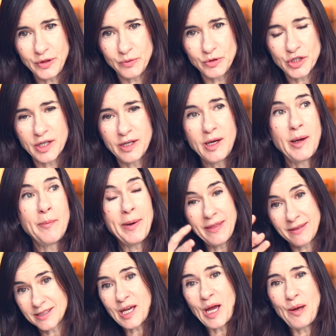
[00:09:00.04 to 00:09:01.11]
future, and by
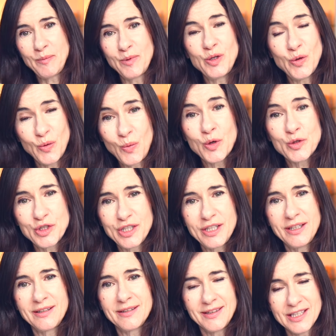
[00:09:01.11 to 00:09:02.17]
the time you're
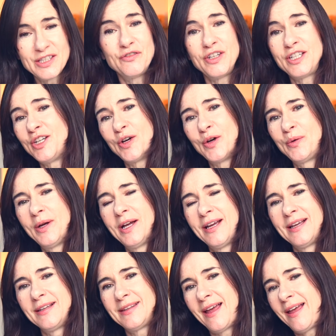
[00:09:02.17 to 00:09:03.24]
watching this video,
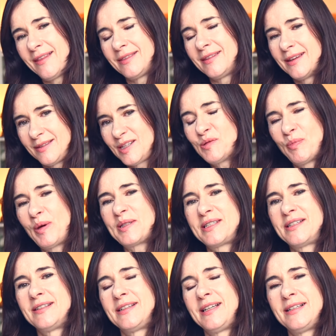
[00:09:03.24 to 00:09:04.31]
then this
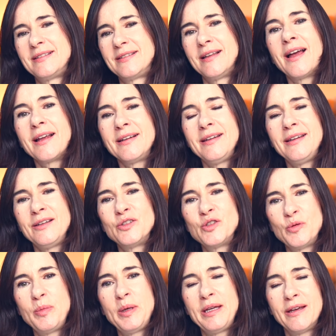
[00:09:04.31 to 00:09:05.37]
button is likely
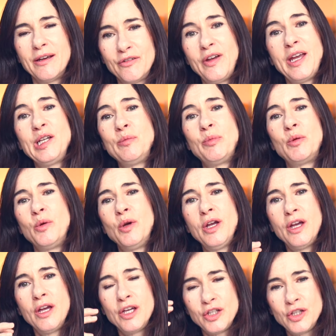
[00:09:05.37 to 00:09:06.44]
to be available,
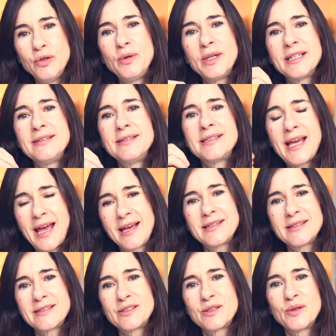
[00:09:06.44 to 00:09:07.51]
you can
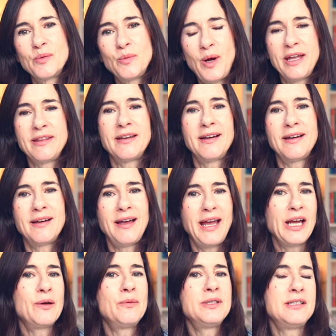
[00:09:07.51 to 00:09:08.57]
test whether
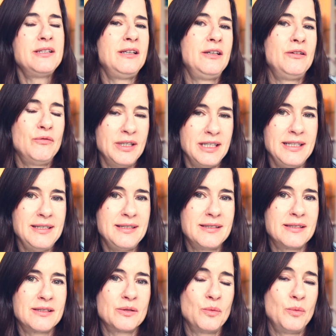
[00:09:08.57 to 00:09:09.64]
equity
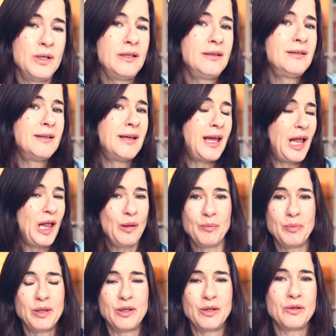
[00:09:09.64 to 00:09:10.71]
release will
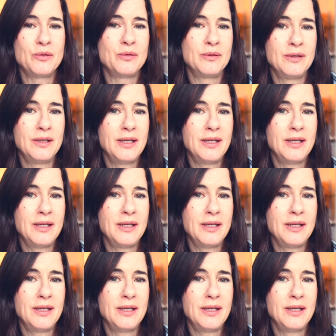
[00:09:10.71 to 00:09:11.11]
help you